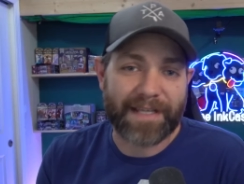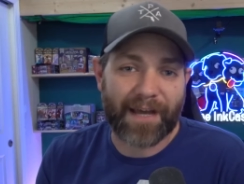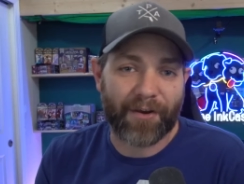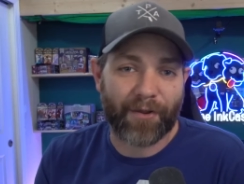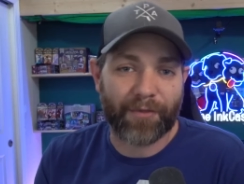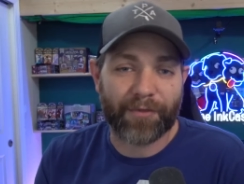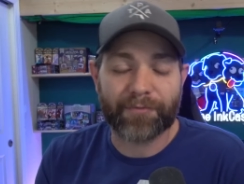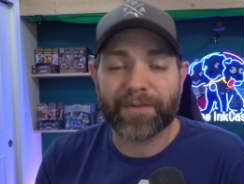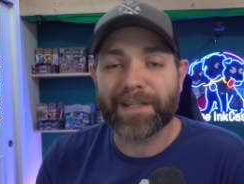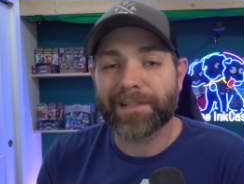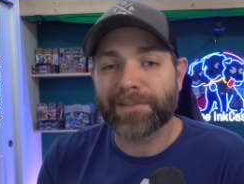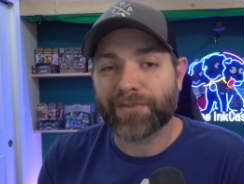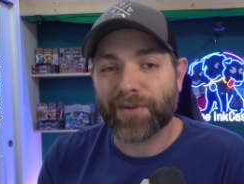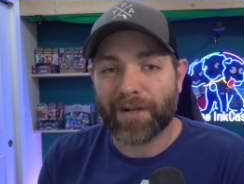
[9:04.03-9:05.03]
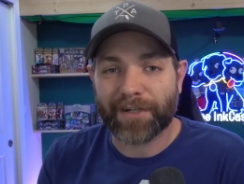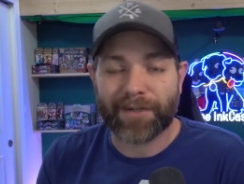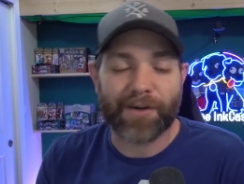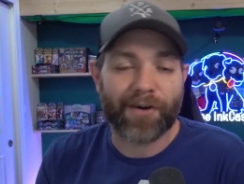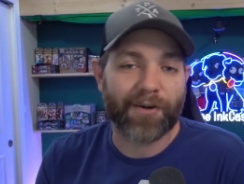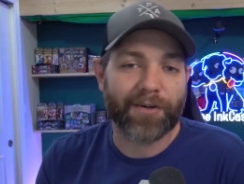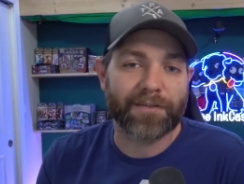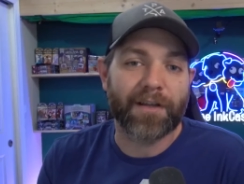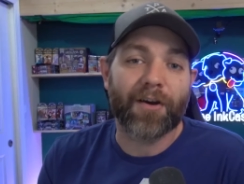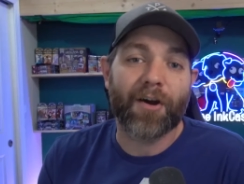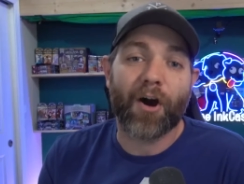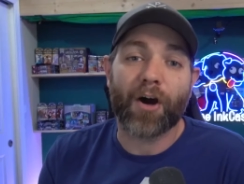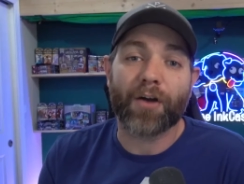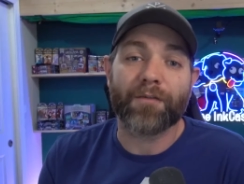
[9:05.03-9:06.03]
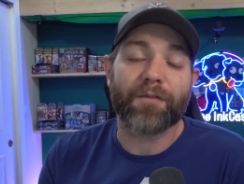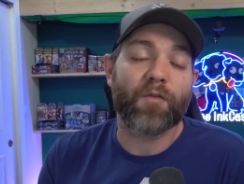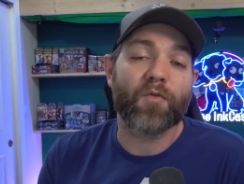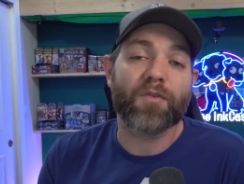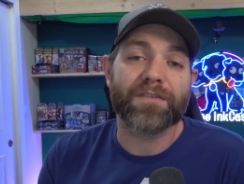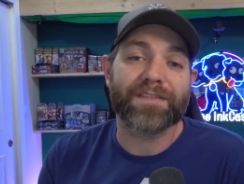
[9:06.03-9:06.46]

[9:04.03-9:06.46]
on 3, drawing a card. On 4,